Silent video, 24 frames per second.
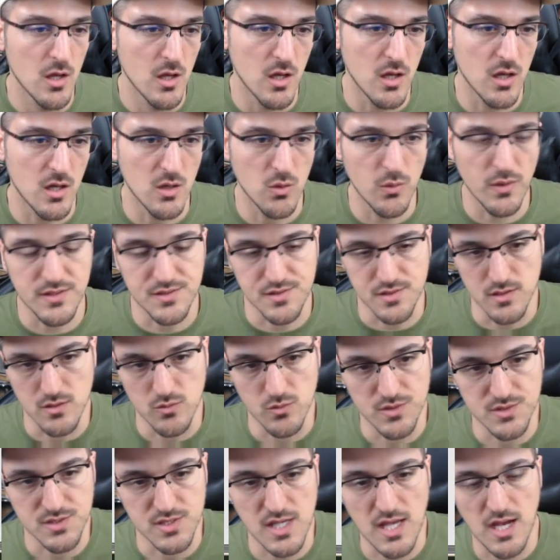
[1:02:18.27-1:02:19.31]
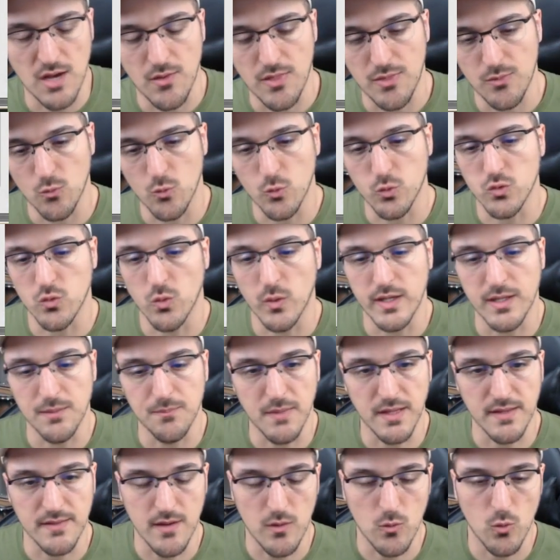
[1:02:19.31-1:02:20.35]
We'll see how we can
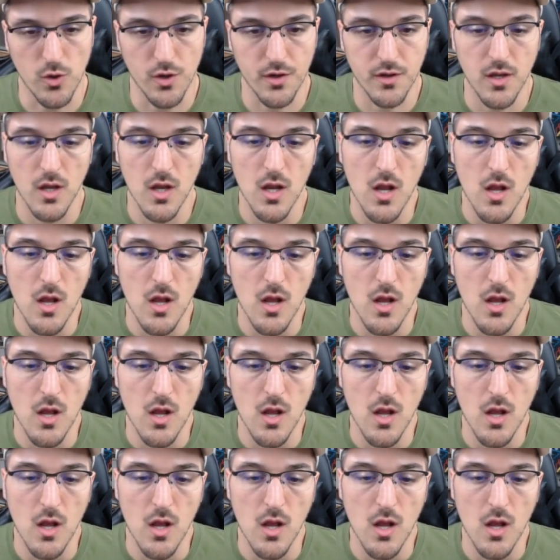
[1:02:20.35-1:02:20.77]
make that work.